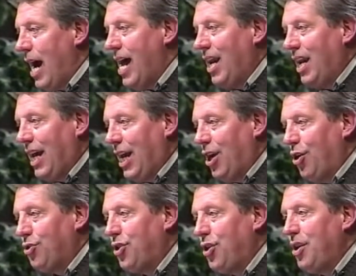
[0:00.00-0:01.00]
And
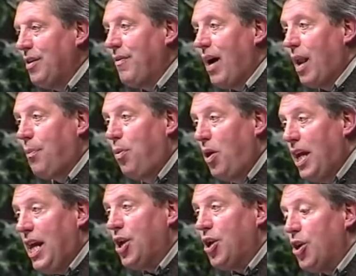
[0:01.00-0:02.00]
leaders who develop
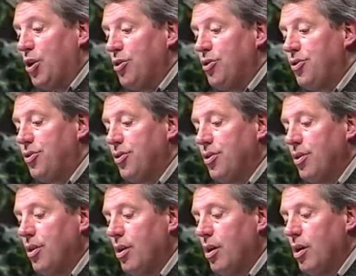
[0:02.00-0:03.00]
leaders
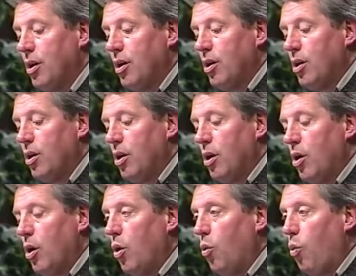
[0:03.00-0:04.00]

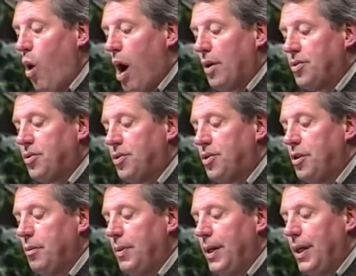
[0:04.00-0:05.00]
want
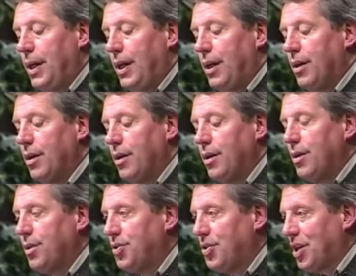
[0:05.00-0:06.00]
to be
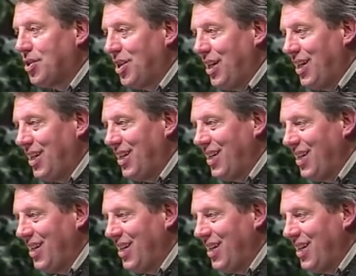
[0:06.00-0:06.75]
succeeded.